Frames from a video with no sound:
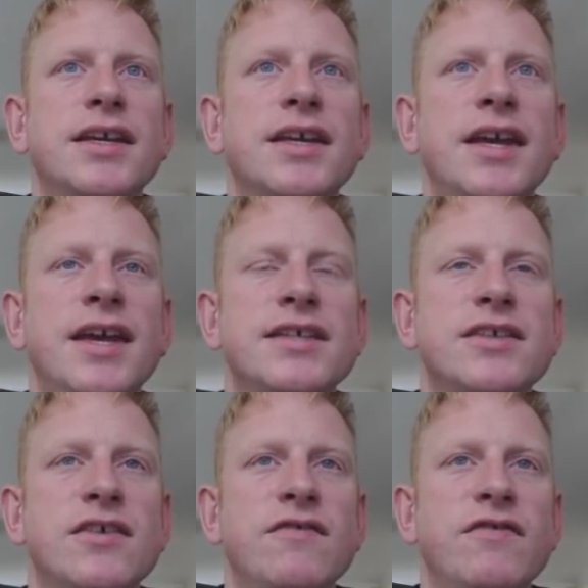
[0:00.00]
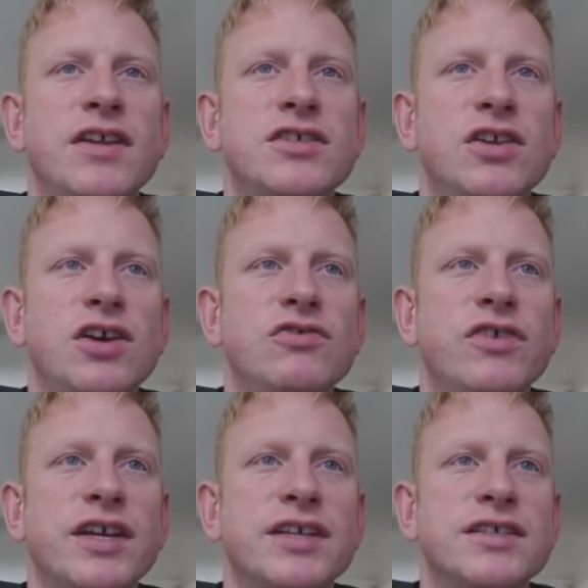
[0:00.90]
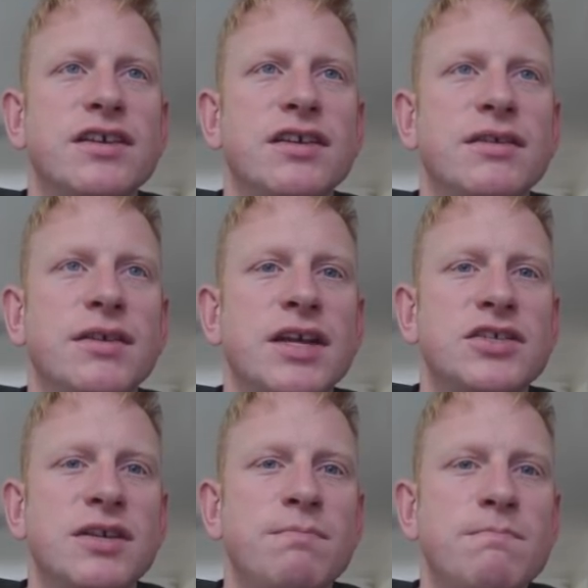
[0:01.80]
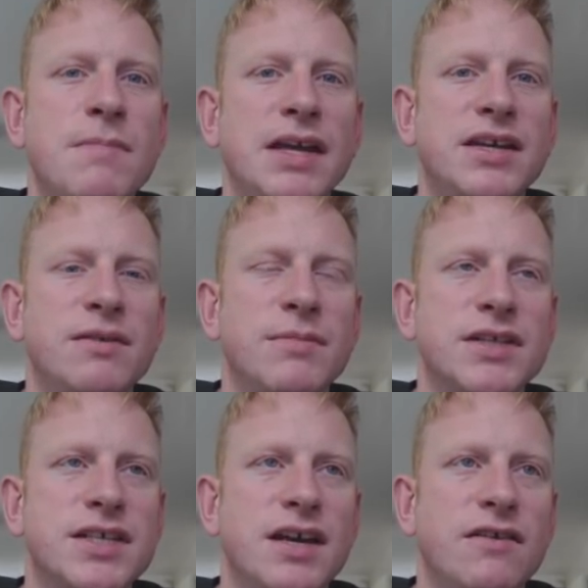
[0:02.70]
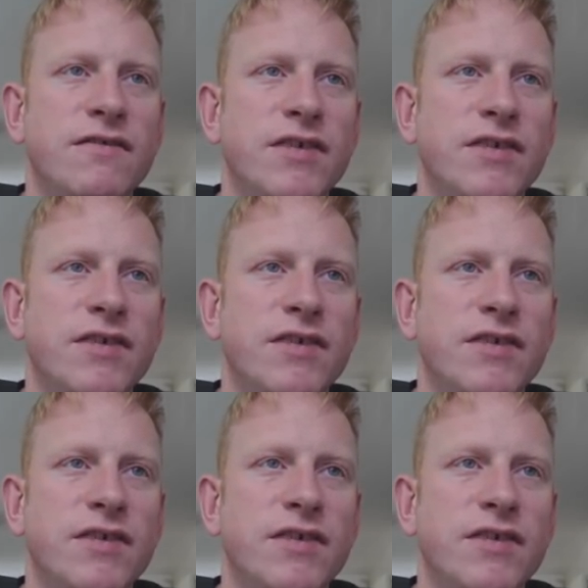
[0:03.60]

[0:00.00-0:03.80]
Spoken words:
kit of little O-rings I actually make up myself.